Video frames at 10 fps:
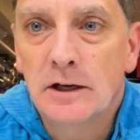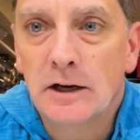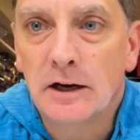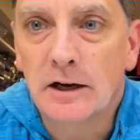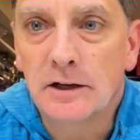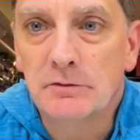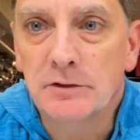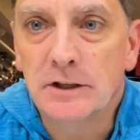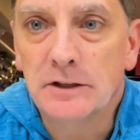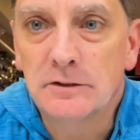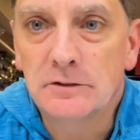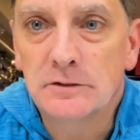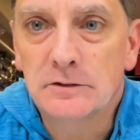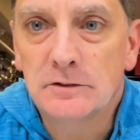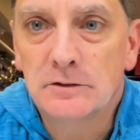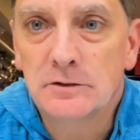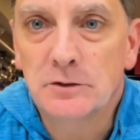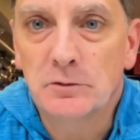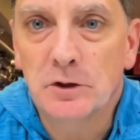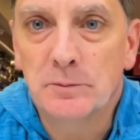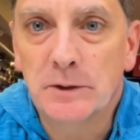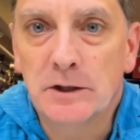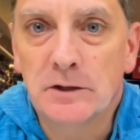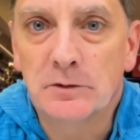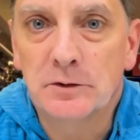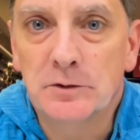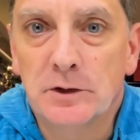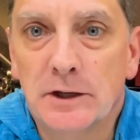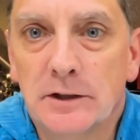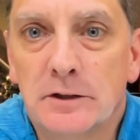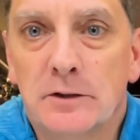I have yet to run mine on the track